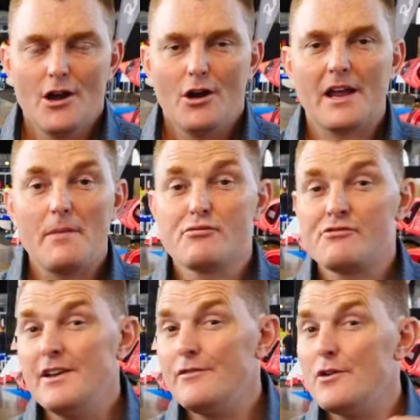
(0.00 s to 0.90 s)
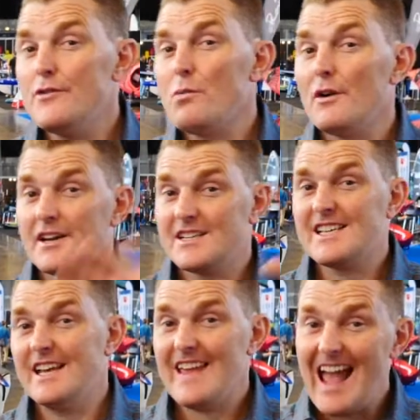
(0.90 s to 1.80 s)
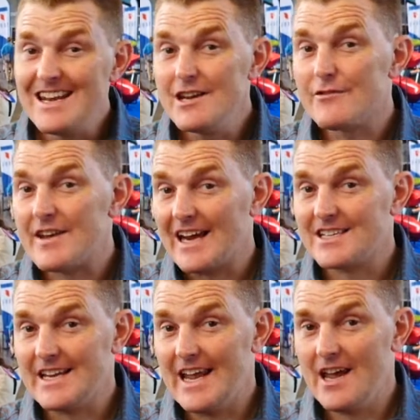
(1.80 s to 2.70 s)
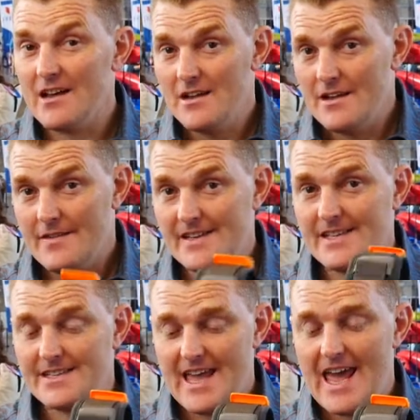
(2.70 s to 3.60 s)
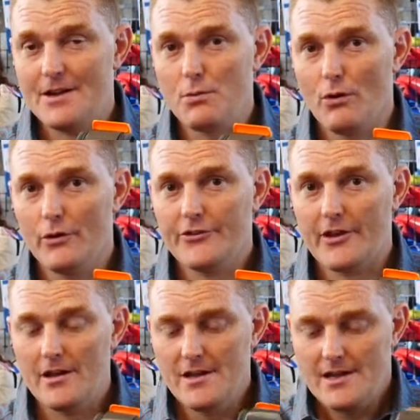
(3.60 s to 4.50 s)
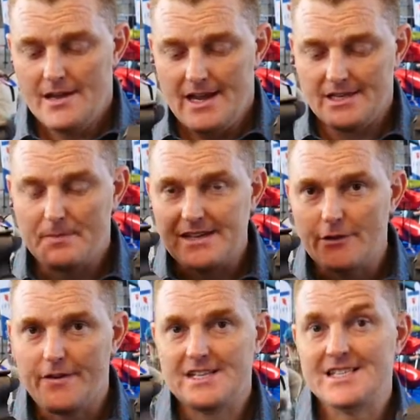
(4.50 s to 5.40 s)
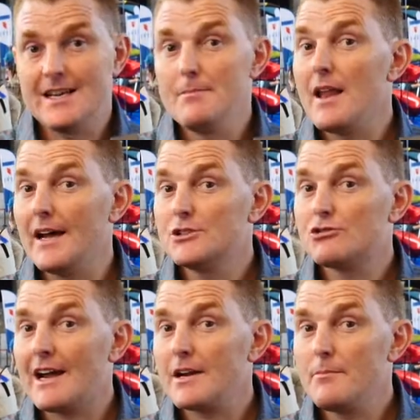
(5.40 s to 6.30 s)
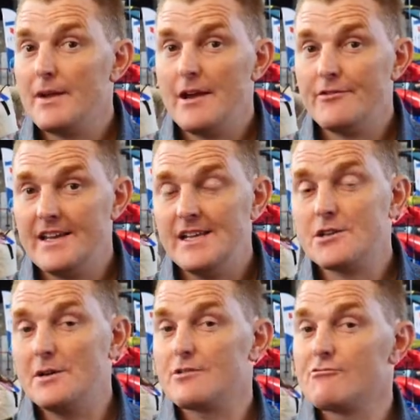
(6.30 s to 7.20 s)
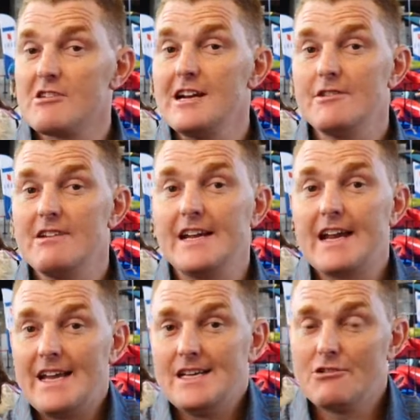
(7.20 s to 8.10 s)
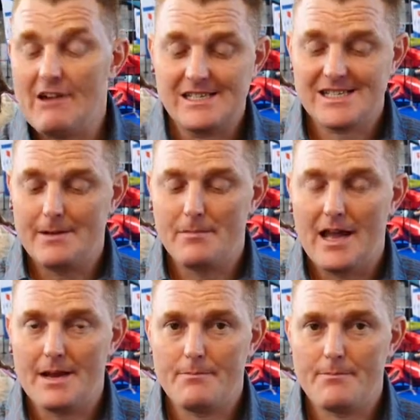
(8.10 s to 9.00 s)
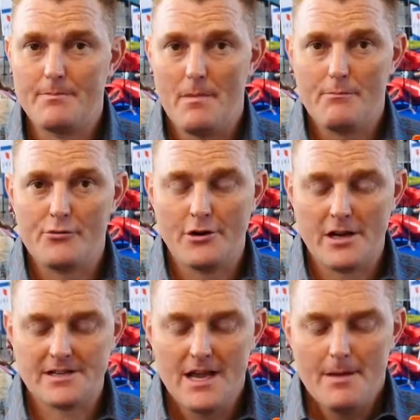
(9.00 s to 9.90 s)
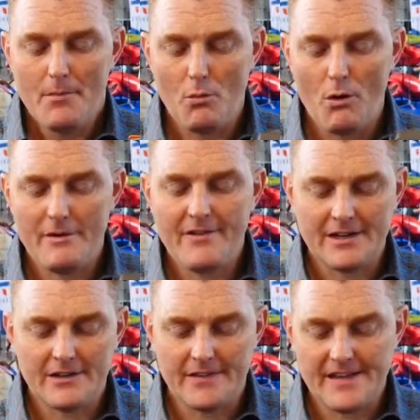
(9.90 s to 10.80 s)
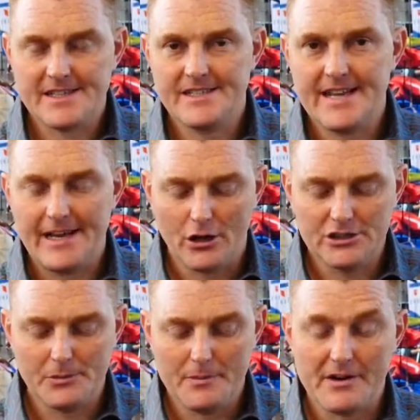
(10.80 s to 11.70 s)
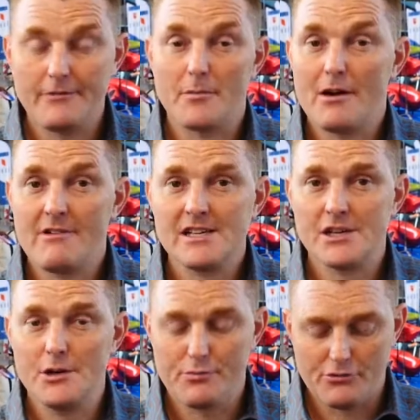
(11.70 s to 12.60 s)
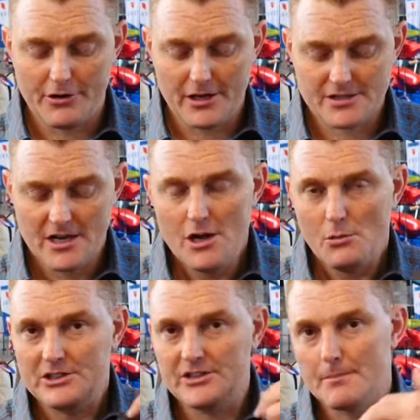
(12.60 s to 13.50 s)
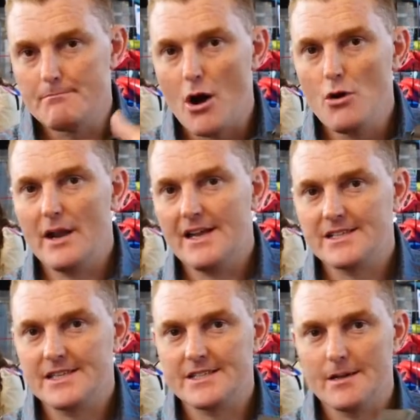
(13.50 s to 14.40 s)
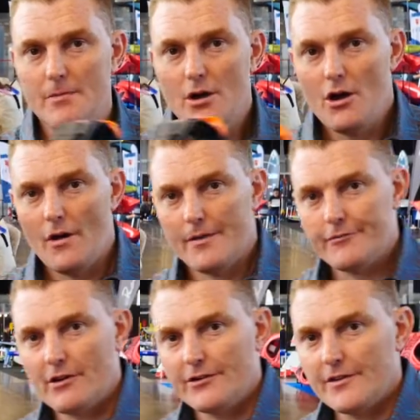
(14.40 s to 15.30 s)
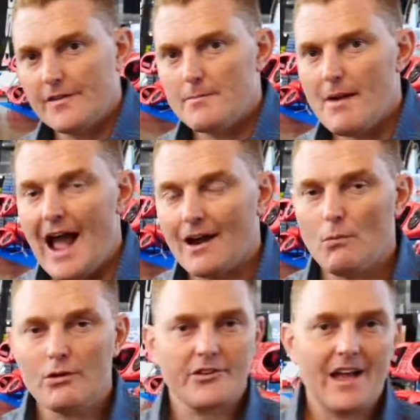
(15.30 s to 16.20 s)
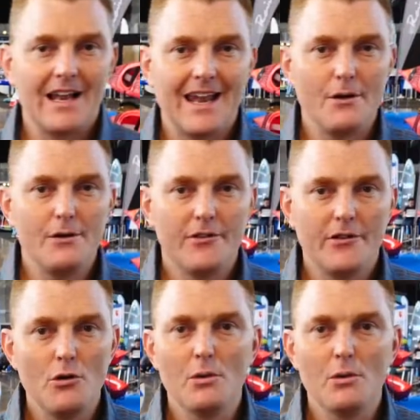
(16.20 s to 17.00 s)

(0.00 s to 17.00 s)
Okay, preview of what you're going to see at the end of next year. This is the Headwater. It's based off our Slimline Dragon PFD, so it's a really, really great slimline product. But what we've added to this is technology we bring from our rescue products, which is a mole system on the front and the back. What's that allow you to do?